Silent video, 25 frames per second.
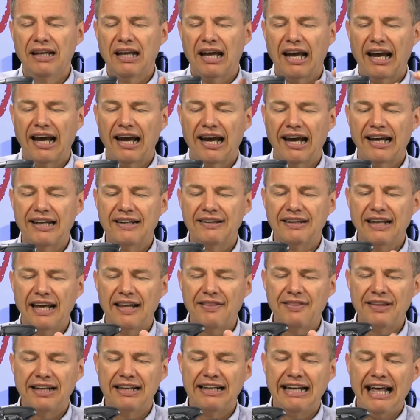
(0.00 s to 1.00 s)
And
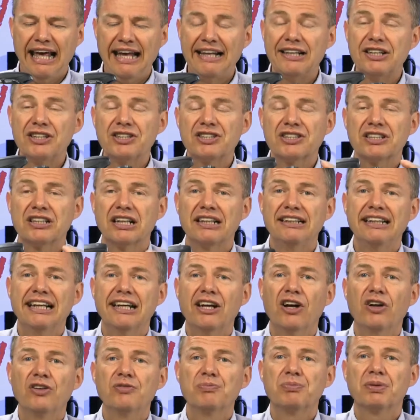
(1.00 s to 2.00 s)
then the lens,
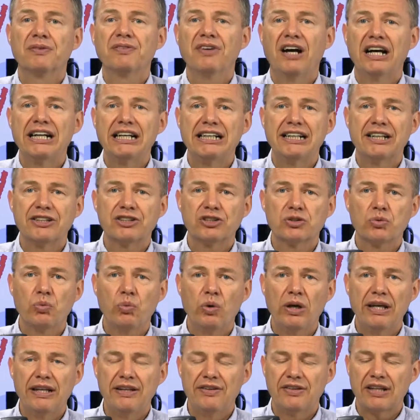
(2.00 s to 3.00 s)
Nikon provided us
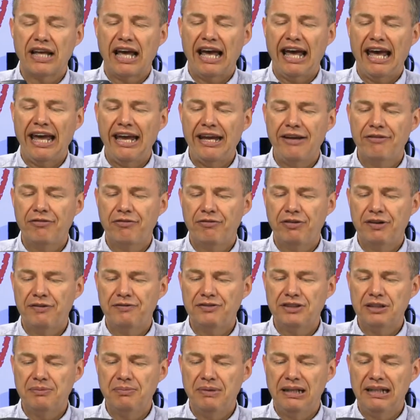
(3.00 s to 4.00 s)
with a
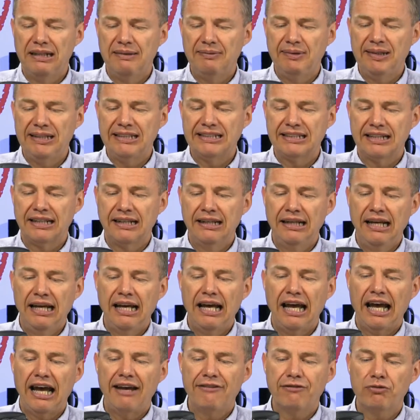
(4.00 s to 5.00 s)
50mm
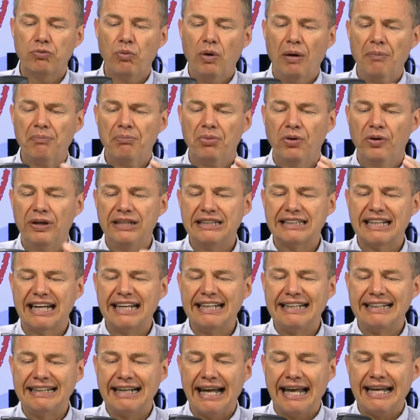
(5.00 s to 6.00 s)

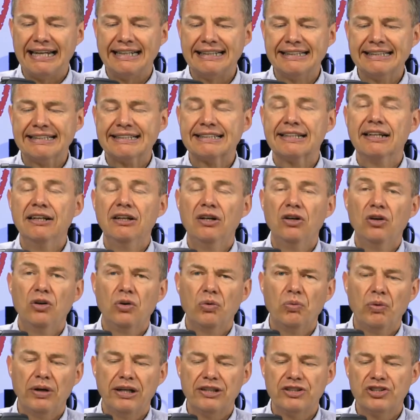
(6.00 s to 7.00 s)
f1.8 lens,
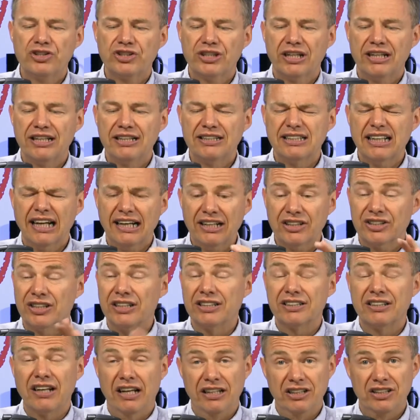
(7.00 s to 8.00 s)
which is
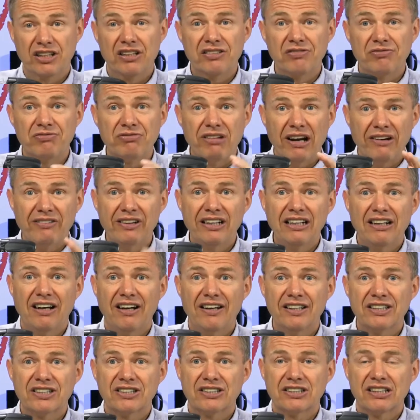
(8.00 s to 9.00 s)
actually a very
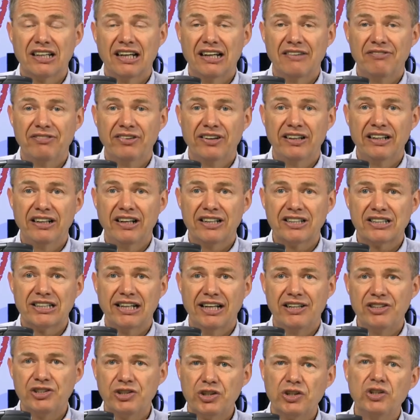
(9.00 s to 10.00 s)
nice
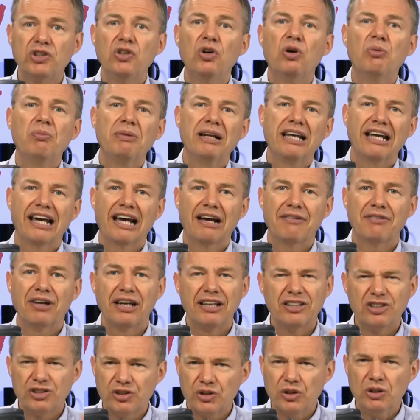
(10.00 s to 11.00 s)
lens. You'd normally have
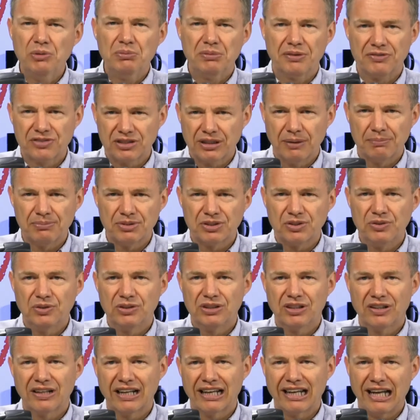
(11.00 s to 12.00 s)
a zoom of some
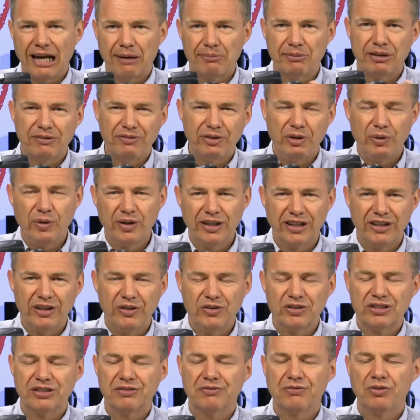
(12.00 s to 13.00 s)
sort on a camera if you're going to
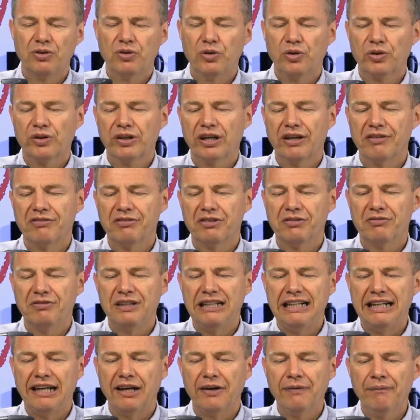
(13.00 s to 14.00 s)
use it for
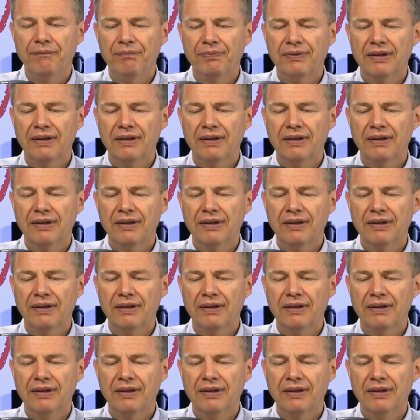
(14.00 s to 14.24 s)
video.